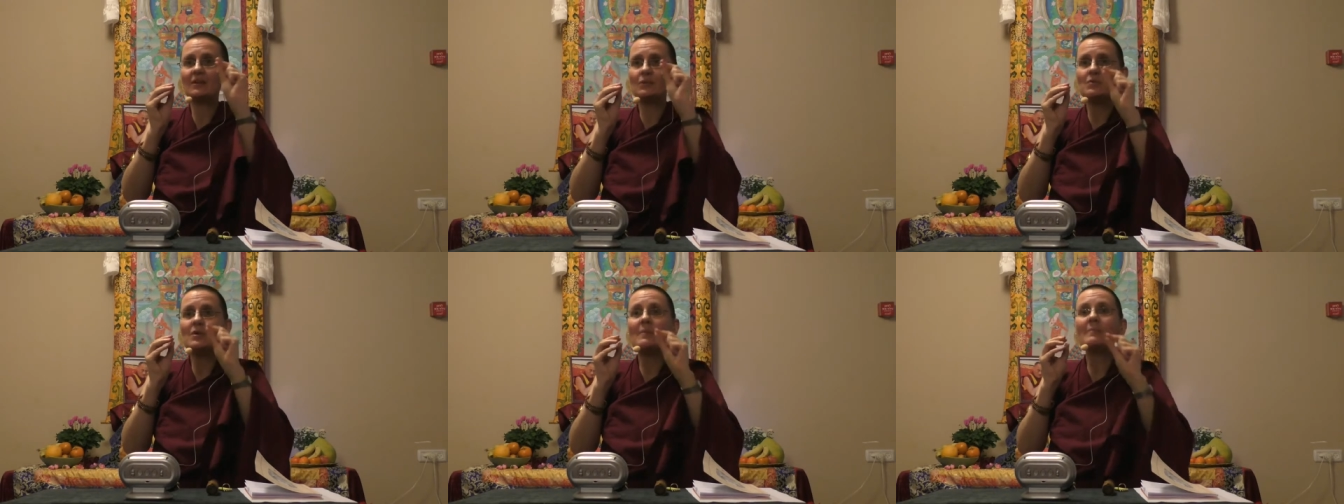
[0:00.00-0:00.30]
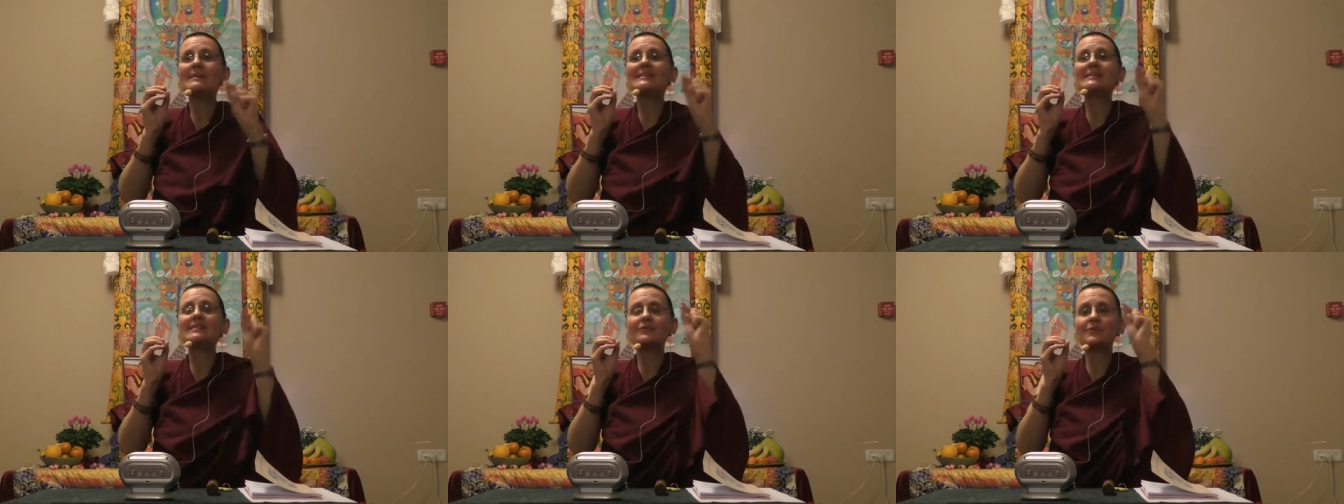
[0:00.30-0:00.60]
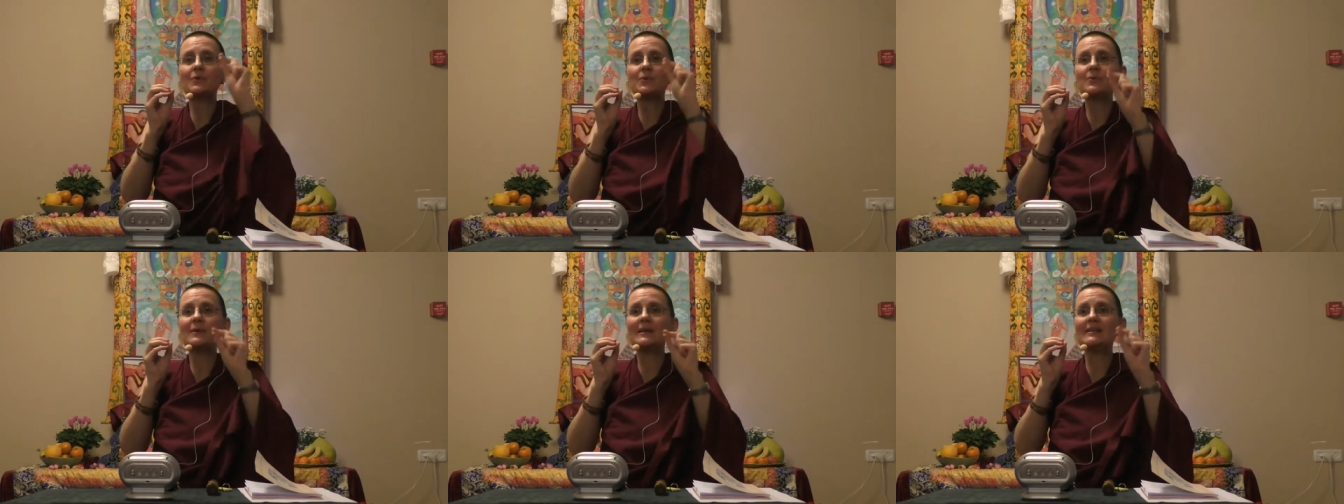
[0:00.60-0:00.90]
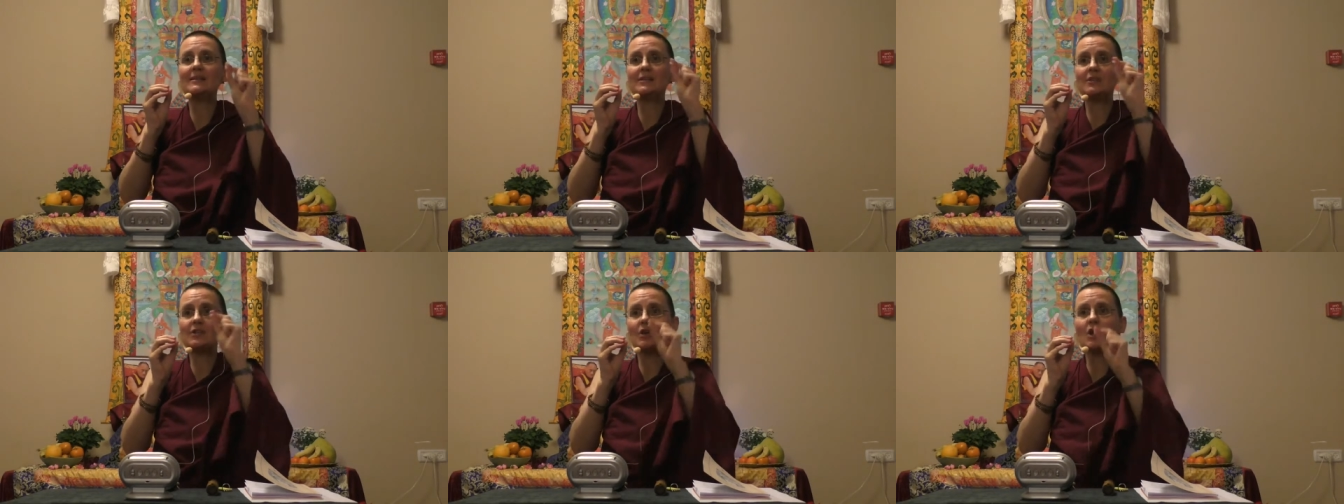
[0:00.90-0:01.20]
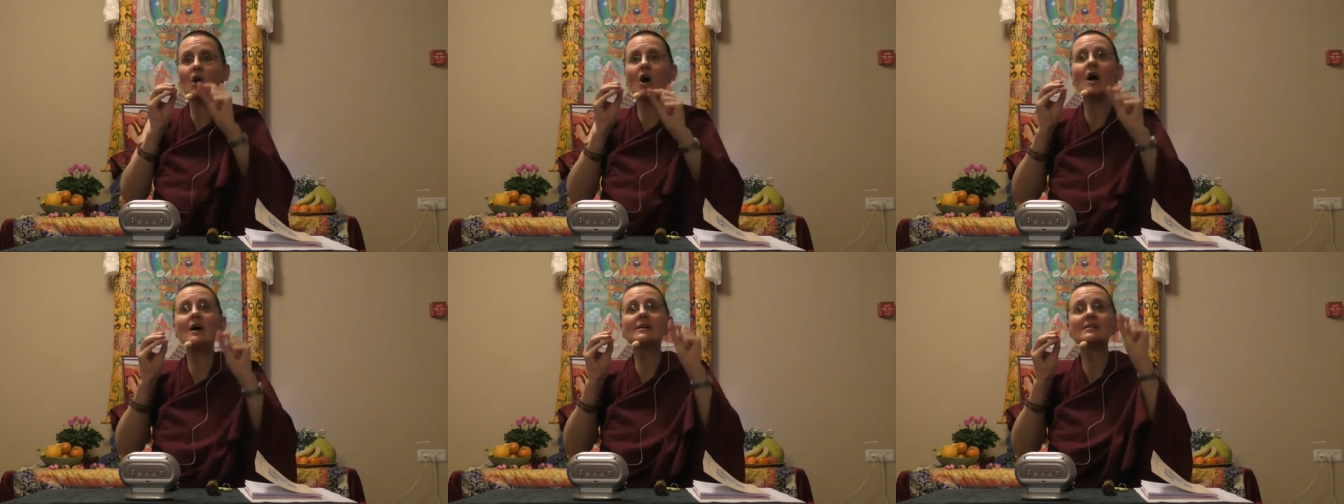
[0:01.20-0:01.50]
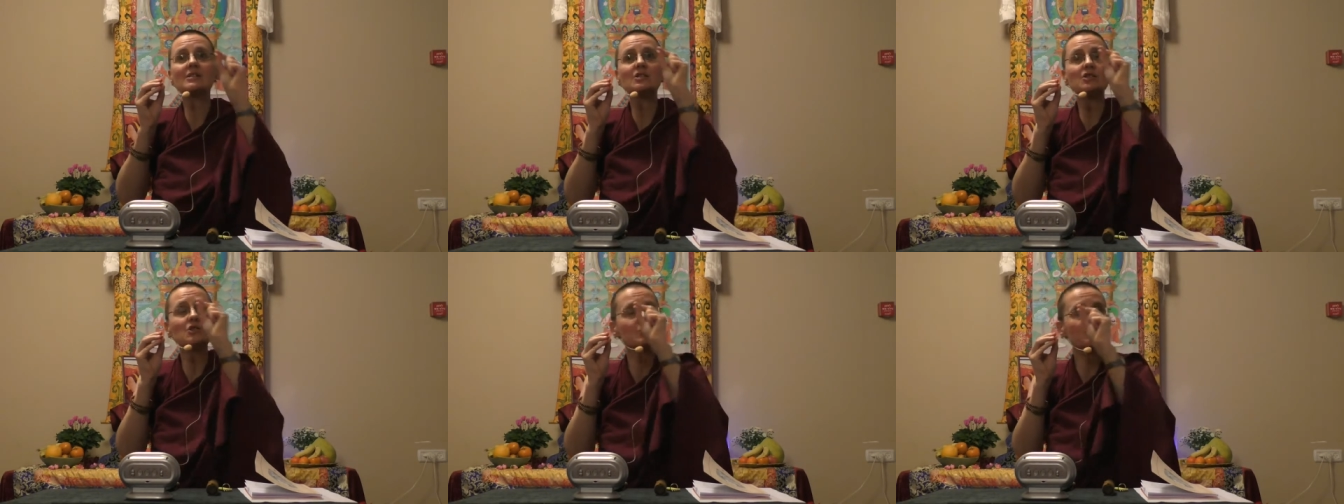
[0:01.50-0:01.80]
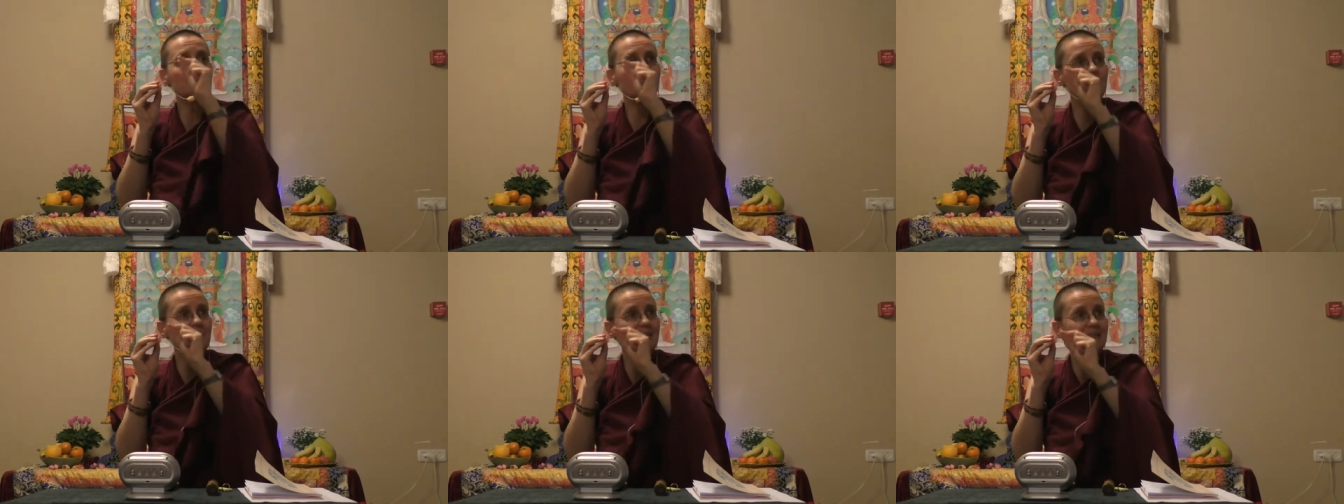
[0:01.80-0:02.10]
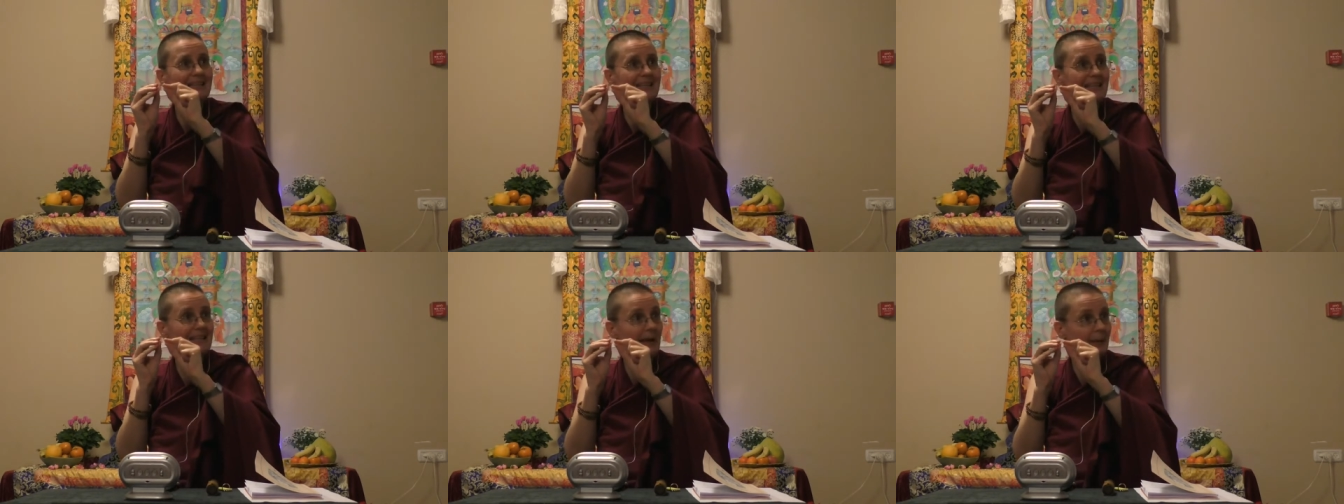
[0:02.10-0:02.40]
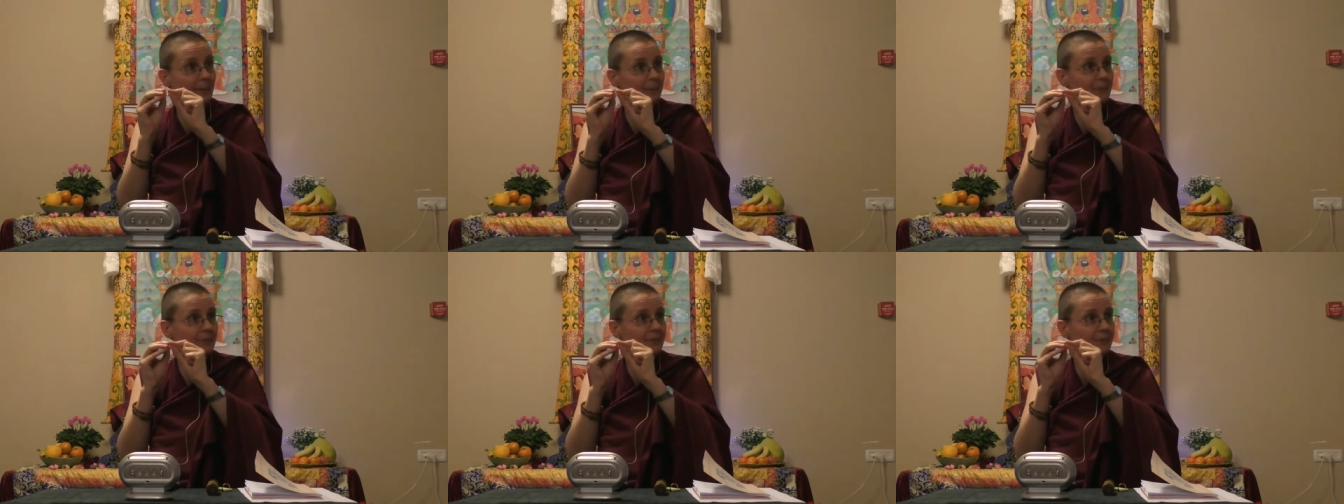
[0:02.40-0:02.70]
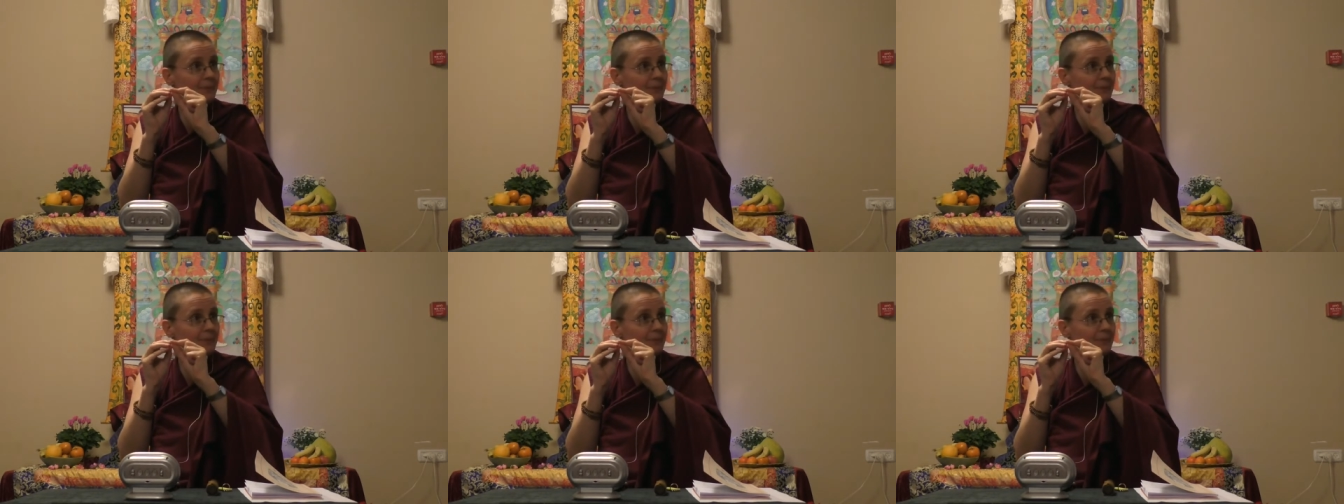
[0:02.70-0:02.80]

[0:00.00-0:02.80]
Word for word: you must have created the causes to be beaten up.